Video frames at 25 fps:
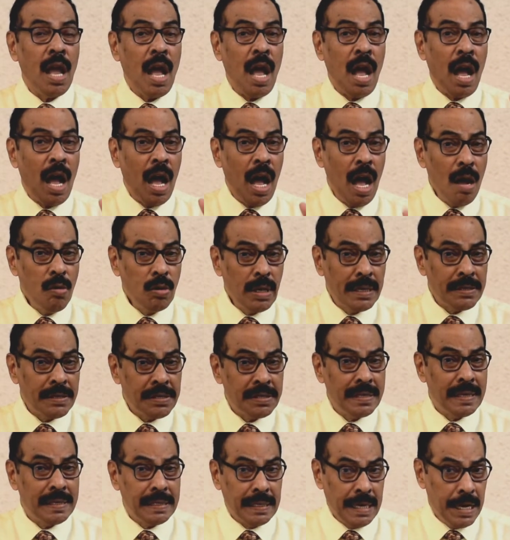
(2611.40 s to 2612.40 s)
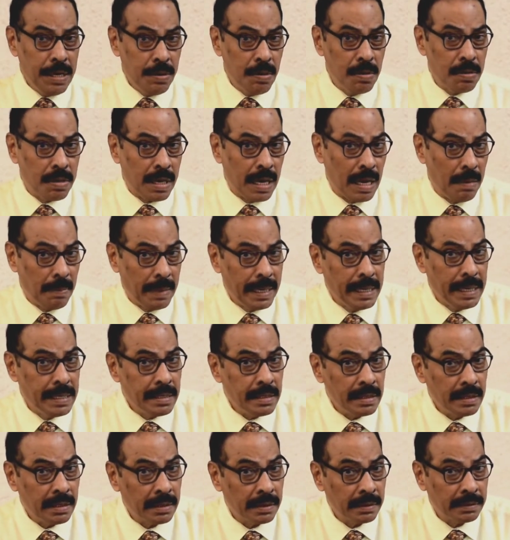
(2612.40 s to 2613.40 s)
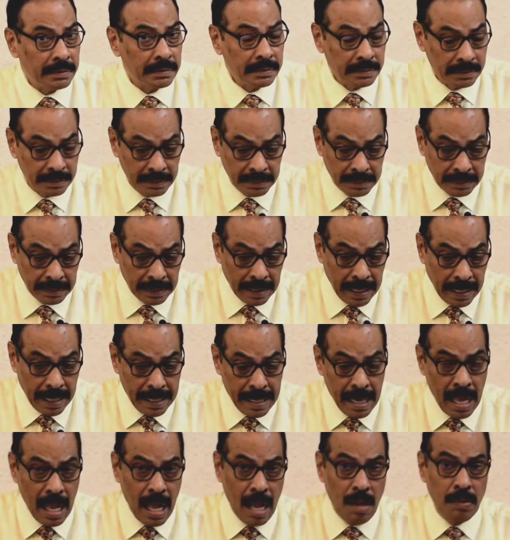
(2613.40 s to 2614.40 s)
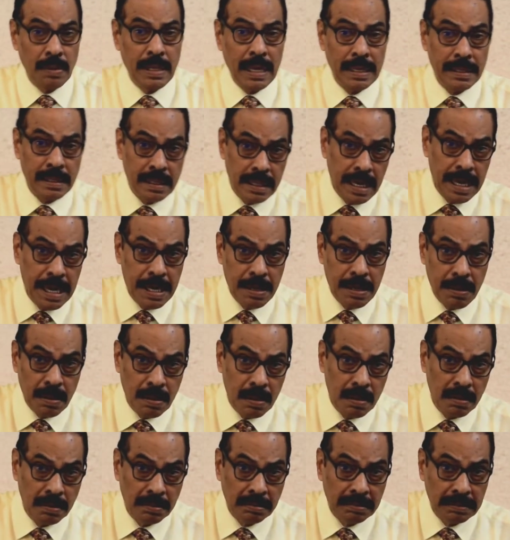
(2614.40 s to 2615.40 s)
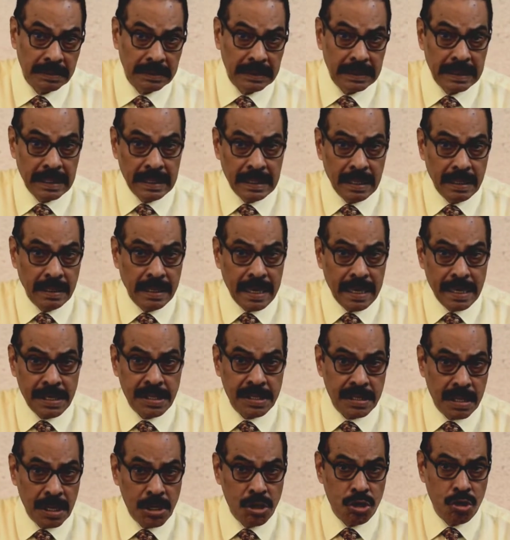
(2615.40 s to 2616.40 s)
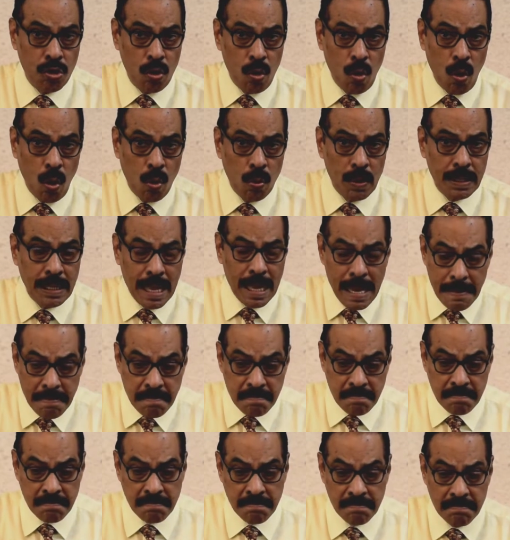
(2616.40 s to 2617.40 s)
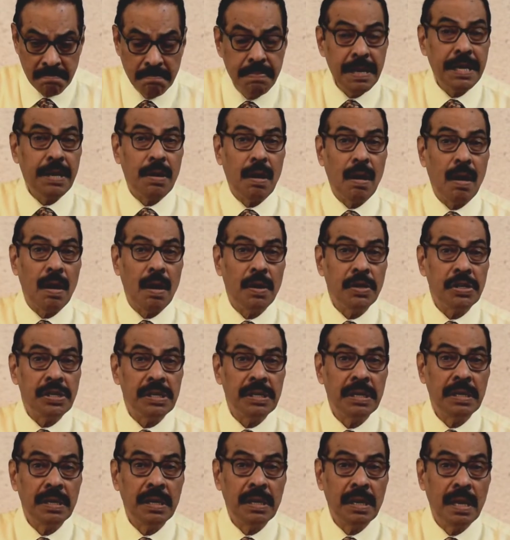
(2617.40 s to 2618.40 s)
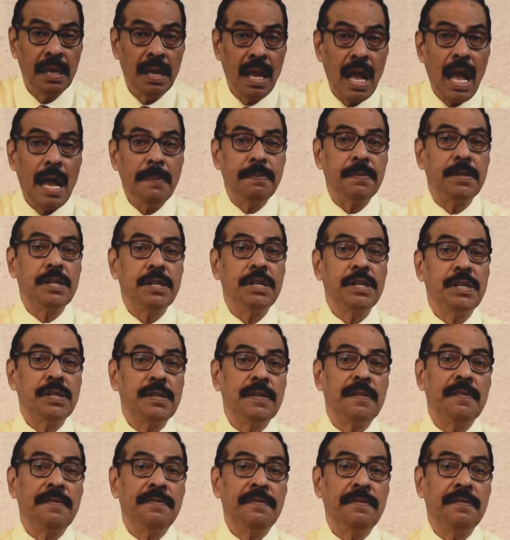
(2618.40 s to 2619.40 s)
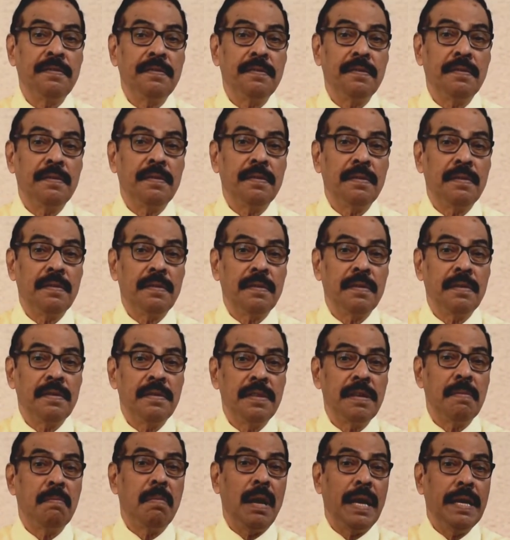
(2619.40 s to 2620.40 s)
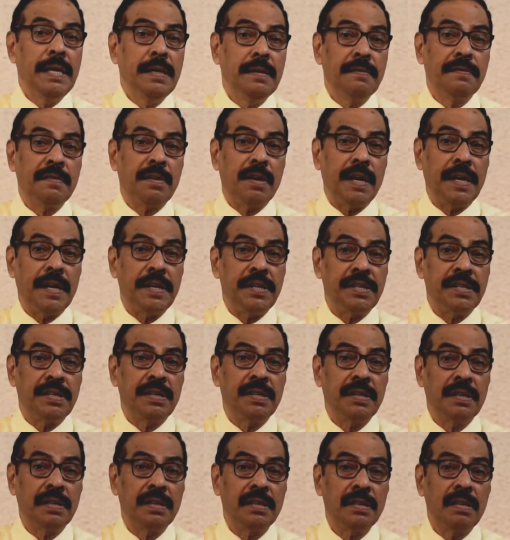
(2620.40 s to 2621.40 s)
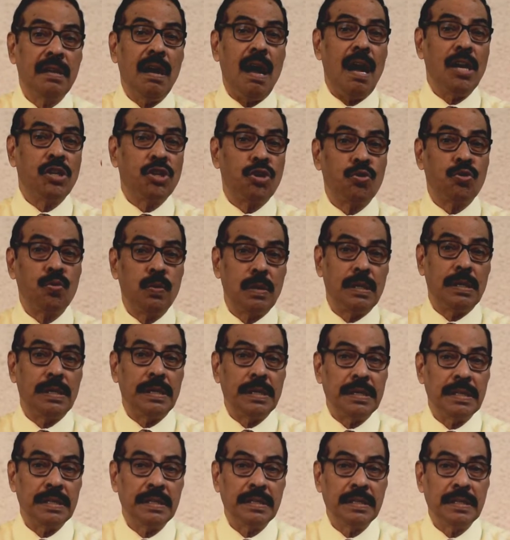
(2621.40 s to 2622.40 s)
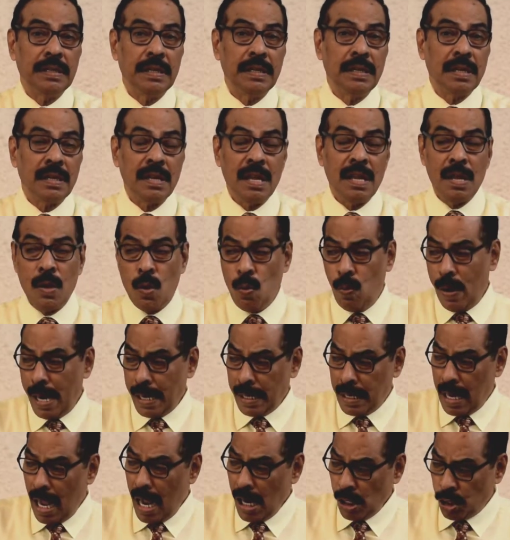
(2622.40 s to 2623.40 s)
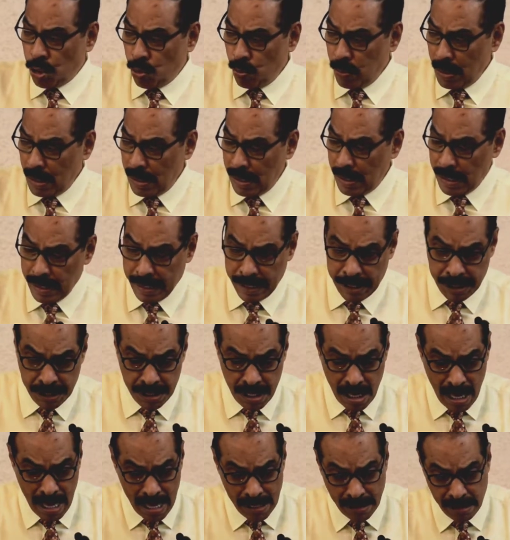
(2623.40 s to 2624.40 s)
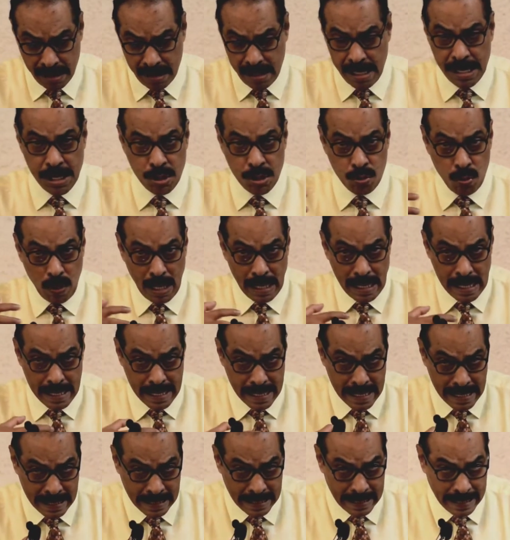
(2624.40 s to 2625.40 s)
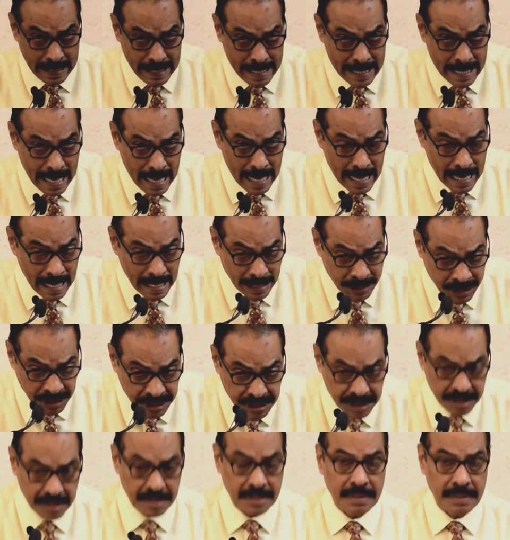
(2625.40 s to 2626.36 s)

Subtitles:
How does that ego come in? And how that ego gets control over them? Because absence of the mind of Christ, God's word. When God's word is not indwelling in us,